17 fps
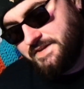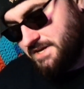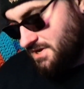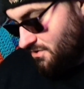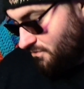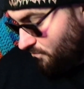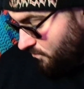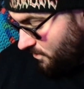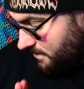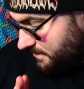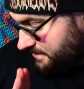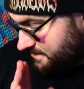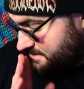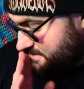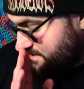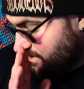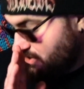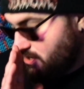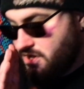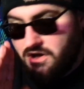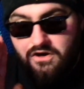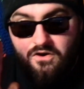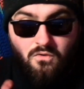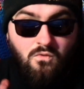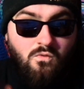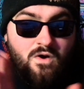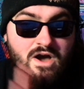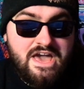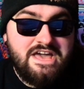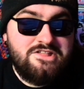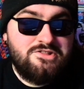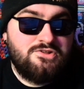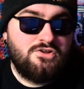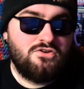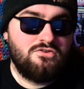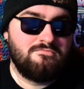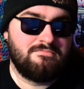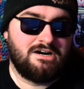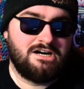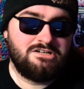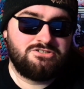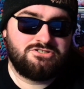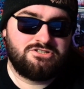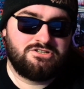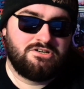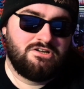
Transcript: was way too much